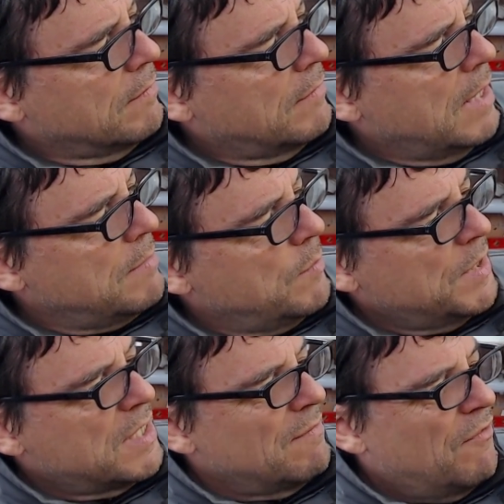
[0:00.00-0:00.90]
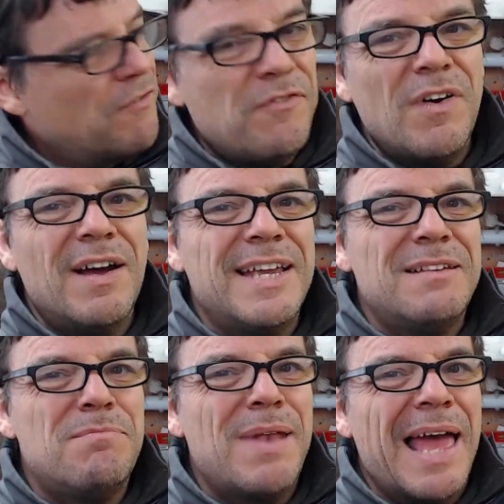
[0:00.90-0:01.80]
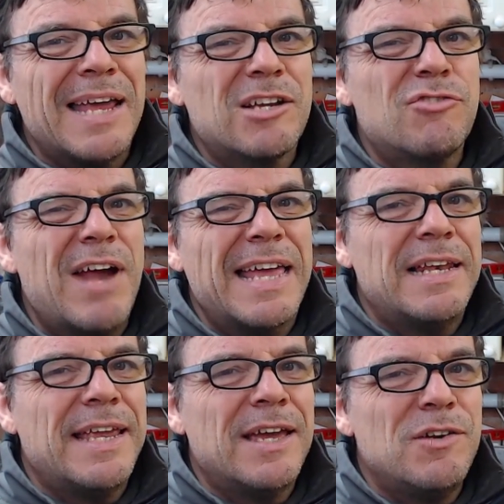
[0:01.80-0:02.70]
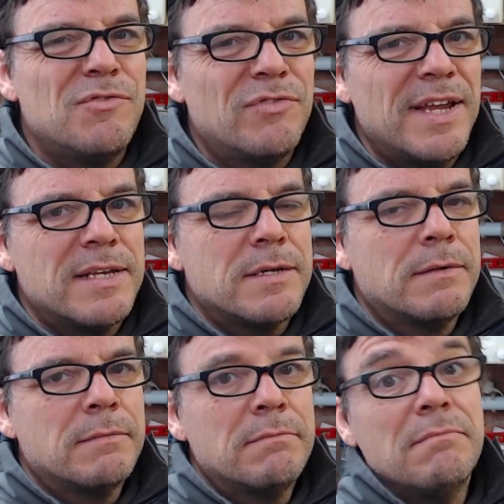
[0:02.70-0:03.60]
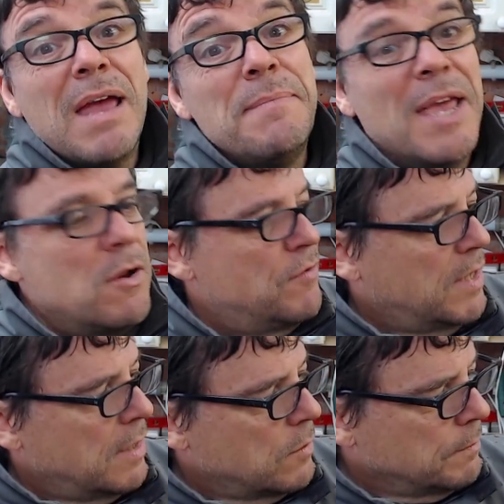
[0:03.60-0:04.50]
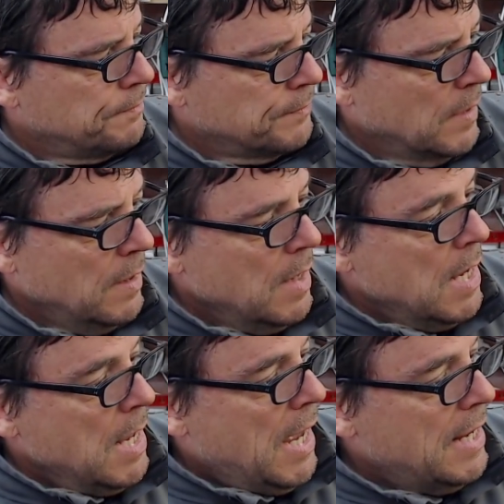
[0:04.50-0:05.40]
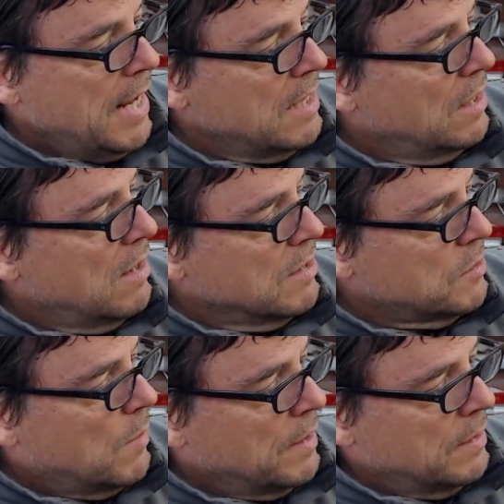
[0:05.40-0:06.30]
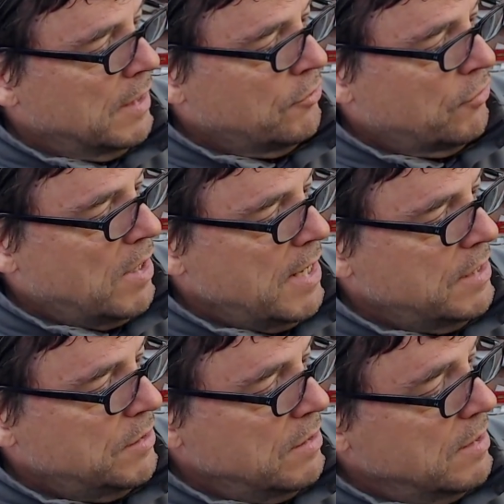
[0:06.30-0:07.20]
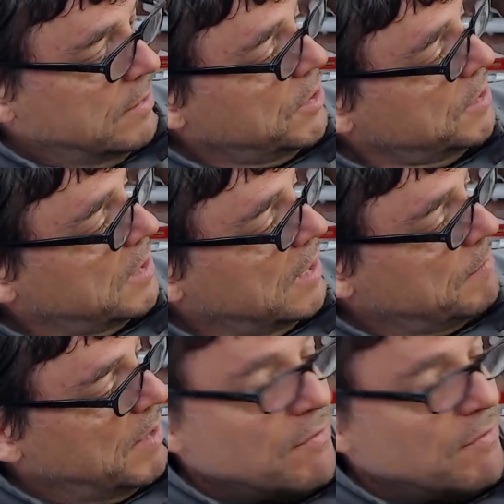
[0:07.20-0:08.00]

Maybe with some fine black crackling over it. Maybe overkill. And then the last one that I tried, just a little bit